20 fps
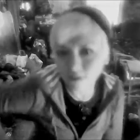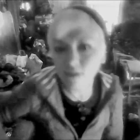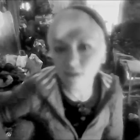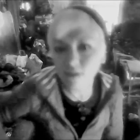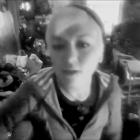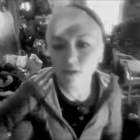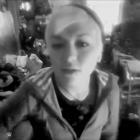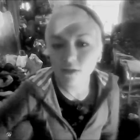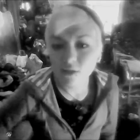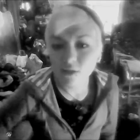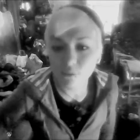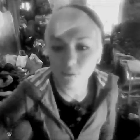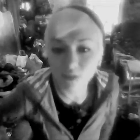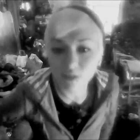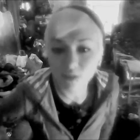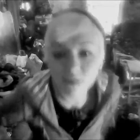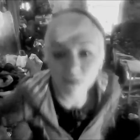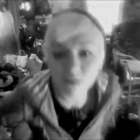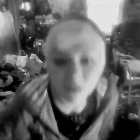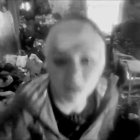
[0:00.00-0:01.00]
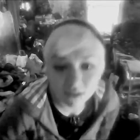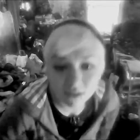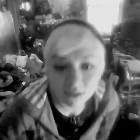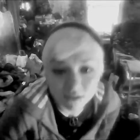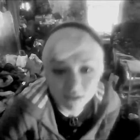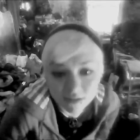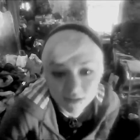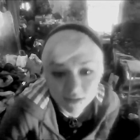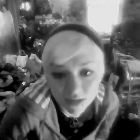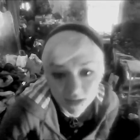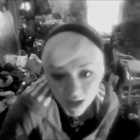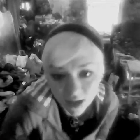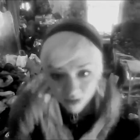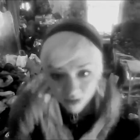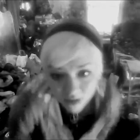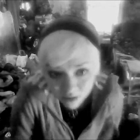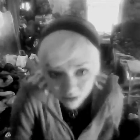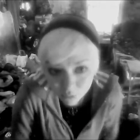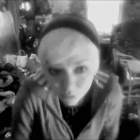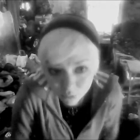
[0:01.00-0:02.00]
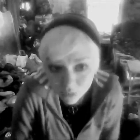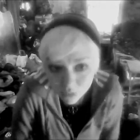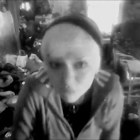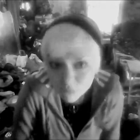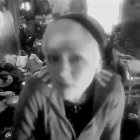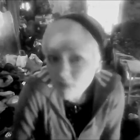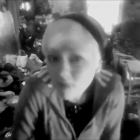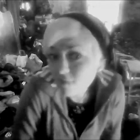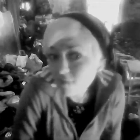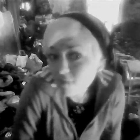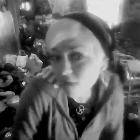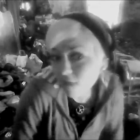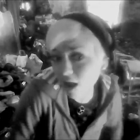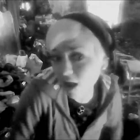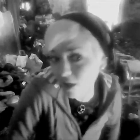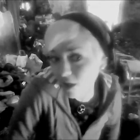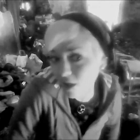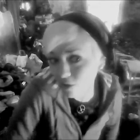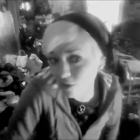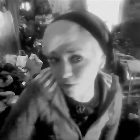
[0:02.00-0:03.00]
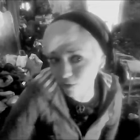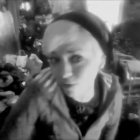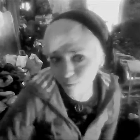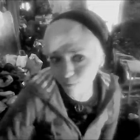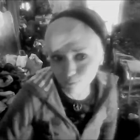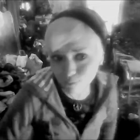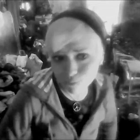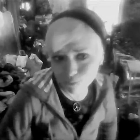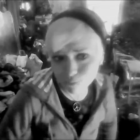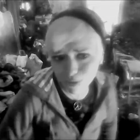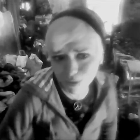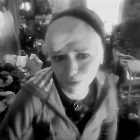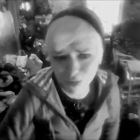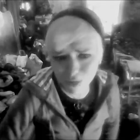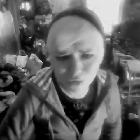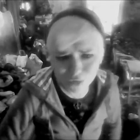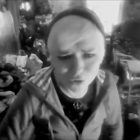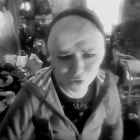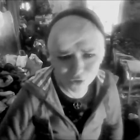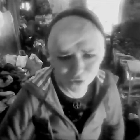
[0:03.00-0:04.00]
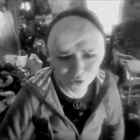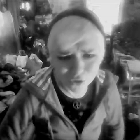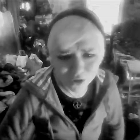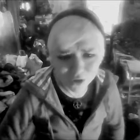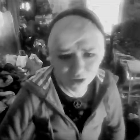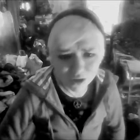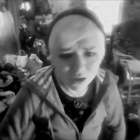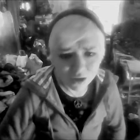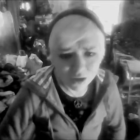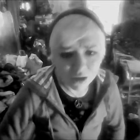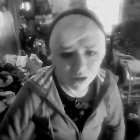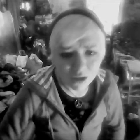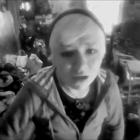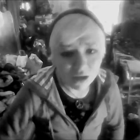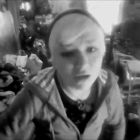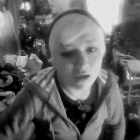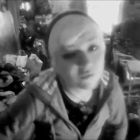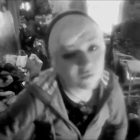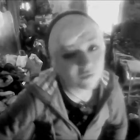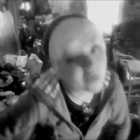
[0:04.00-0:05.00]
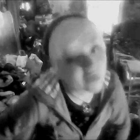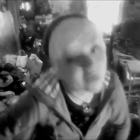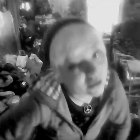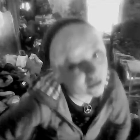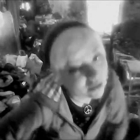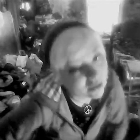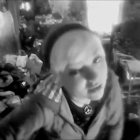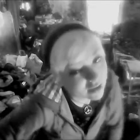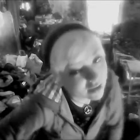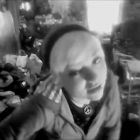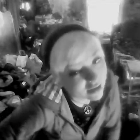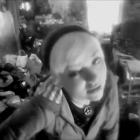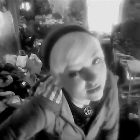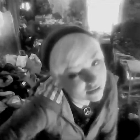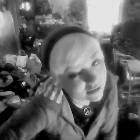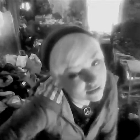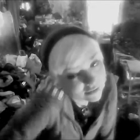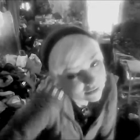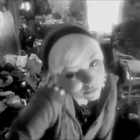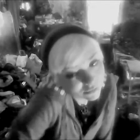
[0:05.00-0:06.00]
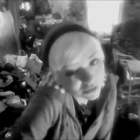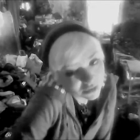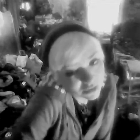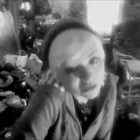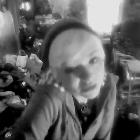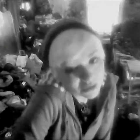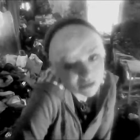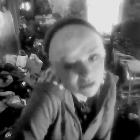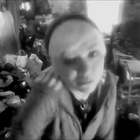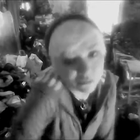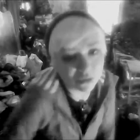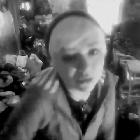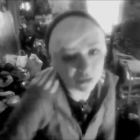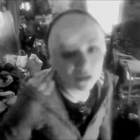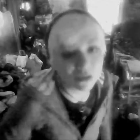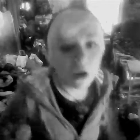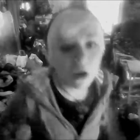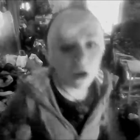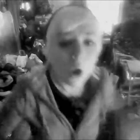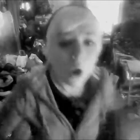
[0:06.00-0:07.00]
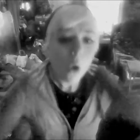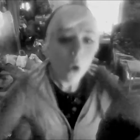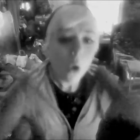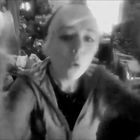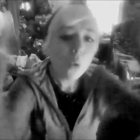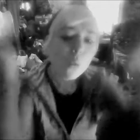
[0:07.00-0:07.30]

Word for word: She lay there dying with my father and mother. Her very last words were,